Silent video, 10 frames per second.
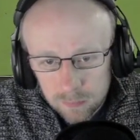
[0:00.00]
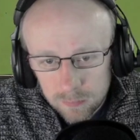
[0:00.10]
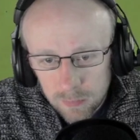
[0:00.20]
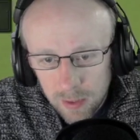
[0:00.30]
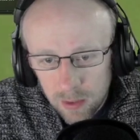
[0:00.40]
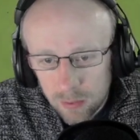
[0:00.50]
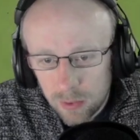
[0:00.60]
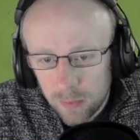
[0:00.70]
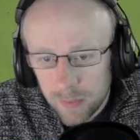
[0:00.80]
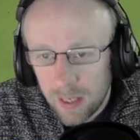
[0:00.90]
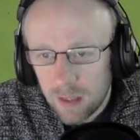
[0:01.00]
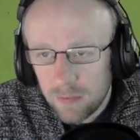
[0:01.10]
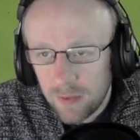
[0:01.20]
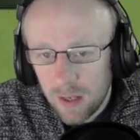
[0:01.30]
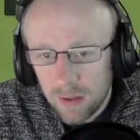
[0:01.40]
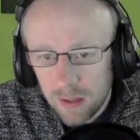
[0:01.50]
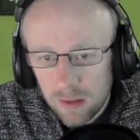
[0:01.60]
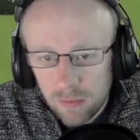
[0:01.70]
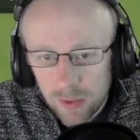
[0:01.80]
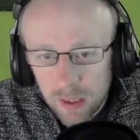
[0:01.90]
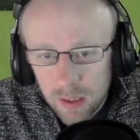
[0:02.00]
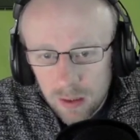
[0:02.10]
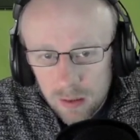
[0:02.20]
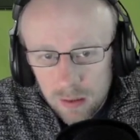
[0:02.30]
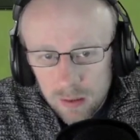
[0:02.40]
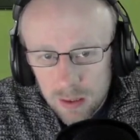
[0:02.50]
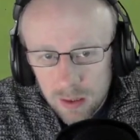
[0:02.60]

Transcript: Okay, you will come down to fight the rear guard.